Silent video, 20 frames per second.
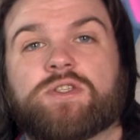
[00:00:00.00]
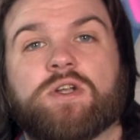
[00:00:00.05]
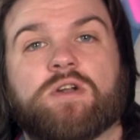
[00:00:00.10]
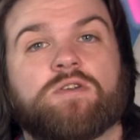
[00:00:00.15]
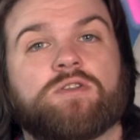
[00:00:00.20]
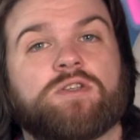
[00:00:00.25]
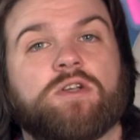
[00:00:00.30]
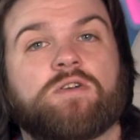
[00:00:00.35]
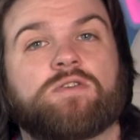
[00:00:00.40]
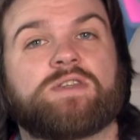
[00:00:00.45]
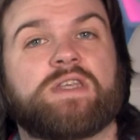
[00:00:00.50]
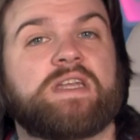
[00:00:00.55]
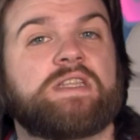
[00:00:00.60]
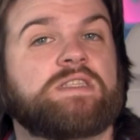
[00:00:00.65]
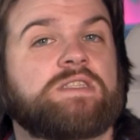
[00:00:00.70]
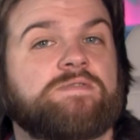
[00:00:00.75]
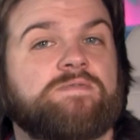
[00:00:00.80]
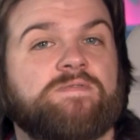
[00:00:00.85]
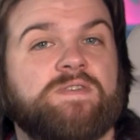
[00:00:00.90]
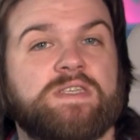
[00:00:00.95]
are turned
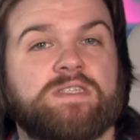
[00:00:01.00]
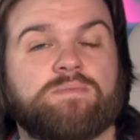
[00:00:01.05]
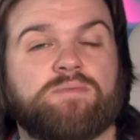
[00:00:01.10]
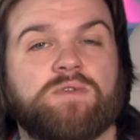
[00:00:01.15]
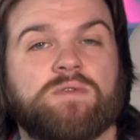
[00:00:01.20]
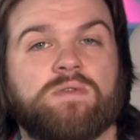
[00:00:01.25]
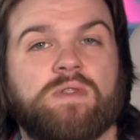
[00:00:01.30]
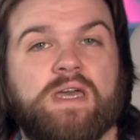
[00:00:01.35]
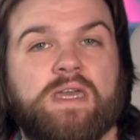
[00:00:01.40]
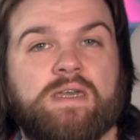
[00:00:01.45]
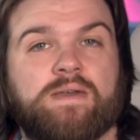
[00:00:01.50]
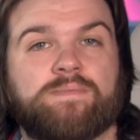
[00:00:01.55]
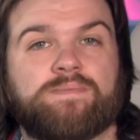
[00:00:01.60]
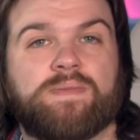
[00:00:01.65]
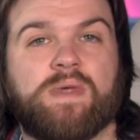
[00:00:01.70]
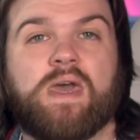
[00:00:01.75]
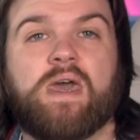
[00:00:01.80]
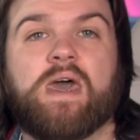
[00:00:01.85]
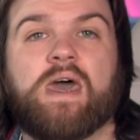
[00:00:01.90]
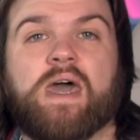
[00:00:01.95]
into visible light,
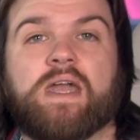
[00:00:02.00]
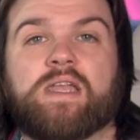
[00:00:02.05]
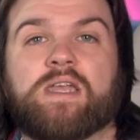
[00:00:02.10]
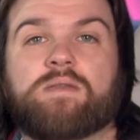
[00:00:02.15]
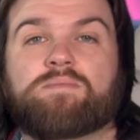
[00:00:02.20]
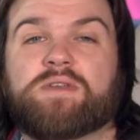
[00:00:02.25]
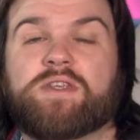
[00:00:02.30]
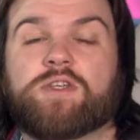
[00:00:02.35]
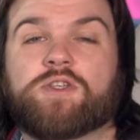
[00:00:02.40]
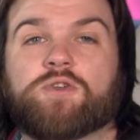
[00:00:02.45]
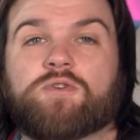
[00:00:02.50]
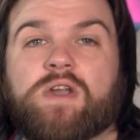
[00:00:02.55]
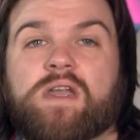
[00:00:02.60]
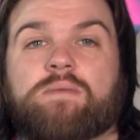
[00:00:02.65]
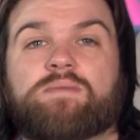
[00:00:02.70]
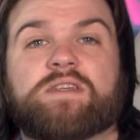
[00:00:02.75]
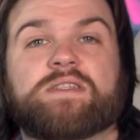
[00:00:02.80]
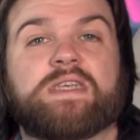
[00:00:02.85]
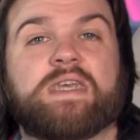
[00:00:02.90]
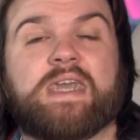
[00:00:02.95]
and can be
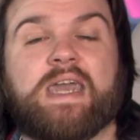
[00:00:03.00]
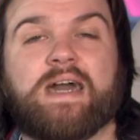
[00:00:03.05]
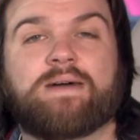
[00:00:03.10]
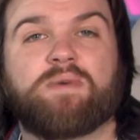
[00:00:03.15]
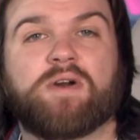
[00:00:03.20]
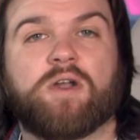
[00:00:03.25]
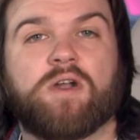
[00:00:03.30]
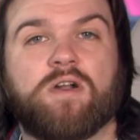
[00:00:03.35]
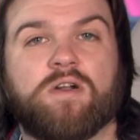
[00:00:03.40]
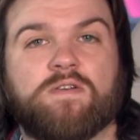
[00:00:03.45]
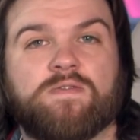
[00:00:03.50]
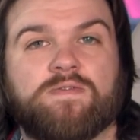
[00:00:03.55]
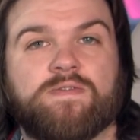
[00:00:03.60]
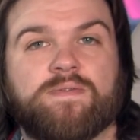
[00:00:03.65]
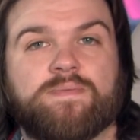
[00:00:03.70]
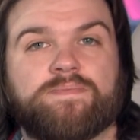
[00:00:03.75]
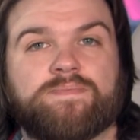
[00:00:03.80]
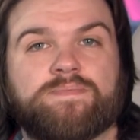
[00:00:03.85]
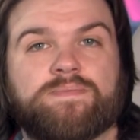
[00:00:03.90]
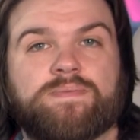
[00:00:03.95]
described as a gamma curve.
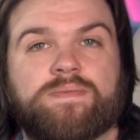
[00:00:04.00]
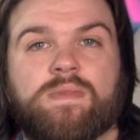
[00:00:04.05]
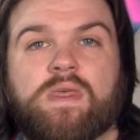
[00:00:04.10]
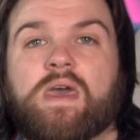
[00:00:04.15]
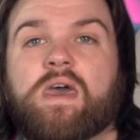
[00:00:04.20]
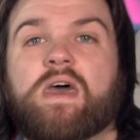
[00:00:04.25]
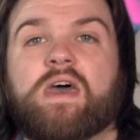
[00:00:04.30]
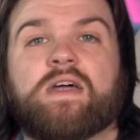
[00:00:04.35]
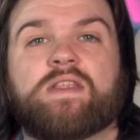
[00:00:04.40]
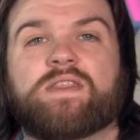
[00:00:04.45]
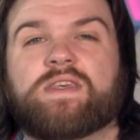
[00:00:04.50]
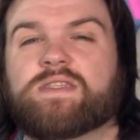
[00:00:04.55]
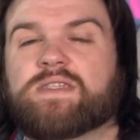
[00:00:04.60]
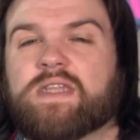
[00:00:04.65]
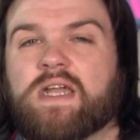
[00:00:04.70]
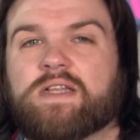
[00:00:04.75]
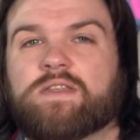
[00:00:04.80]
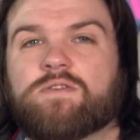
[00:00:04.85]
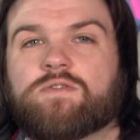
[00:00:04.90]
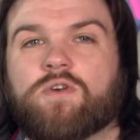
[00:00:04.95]
This
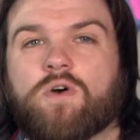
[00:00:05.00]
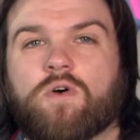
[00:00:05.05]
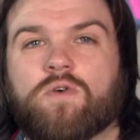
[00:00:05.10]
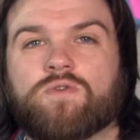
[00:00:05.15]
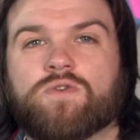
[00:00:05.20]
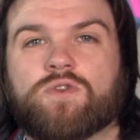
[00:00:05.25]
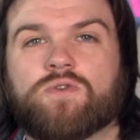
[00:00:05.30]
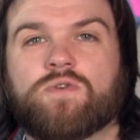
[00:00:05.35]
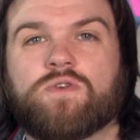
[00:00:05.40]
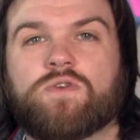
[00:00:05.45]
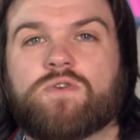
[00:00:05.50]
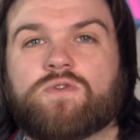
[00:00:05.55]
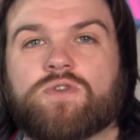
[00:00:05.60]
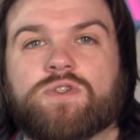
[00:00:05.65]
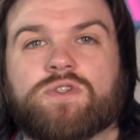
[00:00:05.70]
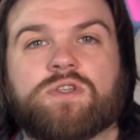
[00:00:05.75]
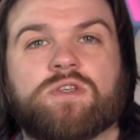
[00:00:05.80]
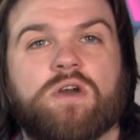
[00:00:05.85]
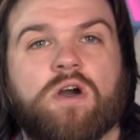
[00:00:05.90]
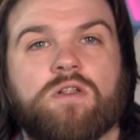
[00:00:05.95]
standard also
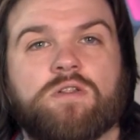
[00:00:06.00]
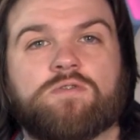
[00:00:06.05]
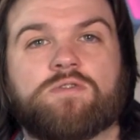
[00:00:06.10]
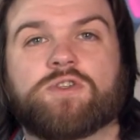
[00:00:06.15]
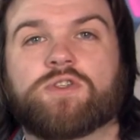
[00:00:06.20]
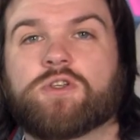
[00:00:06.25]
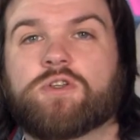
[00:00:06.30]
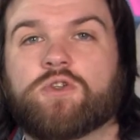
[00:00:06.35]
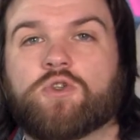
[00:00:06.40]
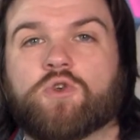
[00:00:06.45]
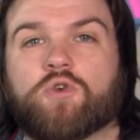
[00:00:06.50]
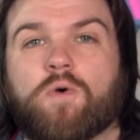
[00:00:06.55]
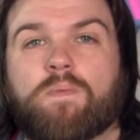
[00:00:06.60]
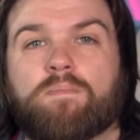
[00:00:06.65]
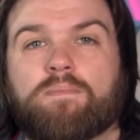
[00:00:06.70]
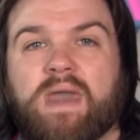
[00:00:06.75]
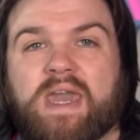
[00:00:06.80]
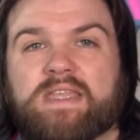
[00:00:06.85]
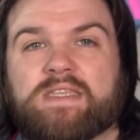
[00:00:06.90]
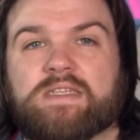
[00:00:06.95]
uses colorist control
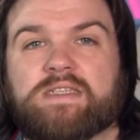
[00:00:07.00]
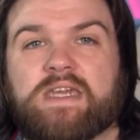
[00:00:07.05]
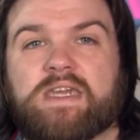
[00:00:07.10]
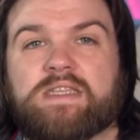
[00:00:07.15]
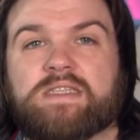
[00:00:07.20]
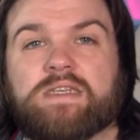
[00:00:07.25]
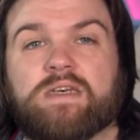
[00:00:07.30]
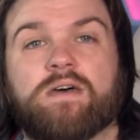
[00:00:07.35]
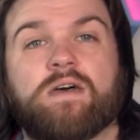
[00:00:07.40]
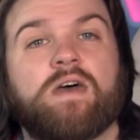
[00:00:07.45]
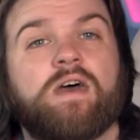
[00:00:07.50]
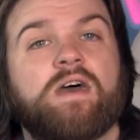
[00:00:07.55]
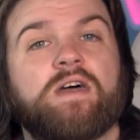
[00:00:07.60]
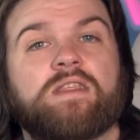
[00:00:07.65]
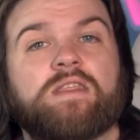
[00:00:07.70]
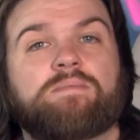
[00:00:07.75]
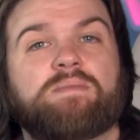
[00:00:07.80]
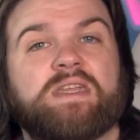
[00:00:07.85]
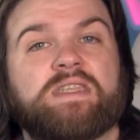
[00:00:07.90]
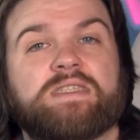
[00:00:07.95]
metadata
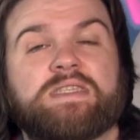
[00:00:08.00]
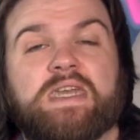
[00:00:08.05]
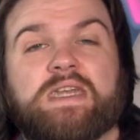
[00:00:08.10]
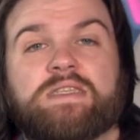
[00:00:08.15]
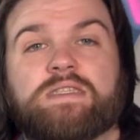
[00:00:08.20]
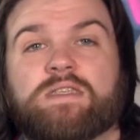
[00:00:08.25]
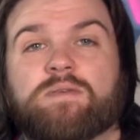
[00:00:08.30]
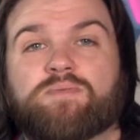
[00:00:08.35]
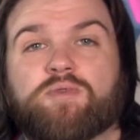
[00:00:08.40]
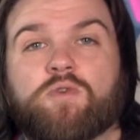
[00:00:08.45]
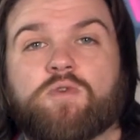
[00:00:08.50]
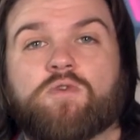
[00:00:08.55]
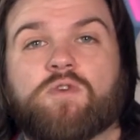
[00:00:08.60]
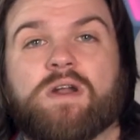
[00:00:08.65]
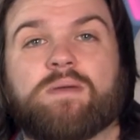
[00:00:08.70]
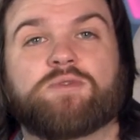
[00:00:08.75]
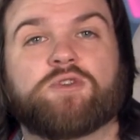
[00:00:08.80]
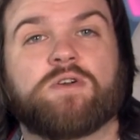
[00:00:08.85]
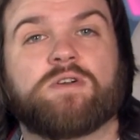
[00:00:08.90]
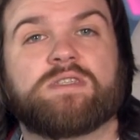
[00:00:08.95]
that maintains the
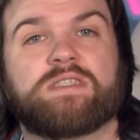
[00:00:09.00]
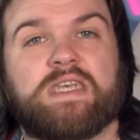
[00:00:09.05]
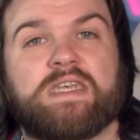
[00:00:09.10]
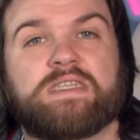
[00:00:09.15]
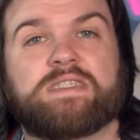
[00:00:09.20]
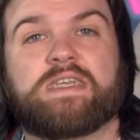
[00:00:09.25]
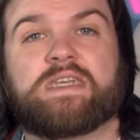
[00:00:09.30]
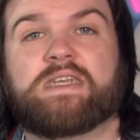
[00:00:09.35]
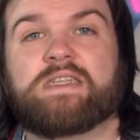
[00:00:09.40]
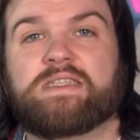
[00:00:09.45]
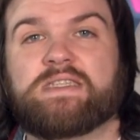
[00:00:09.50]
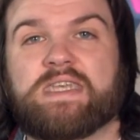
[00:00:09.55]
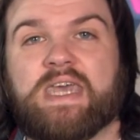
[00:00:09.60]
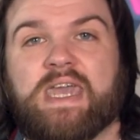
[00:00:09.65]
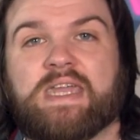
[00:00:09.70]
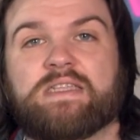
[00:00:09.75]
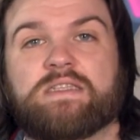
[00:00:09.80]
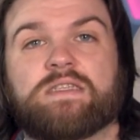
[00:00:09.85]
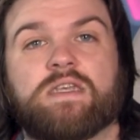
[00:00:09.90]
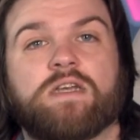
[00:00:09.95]
program's artistic intent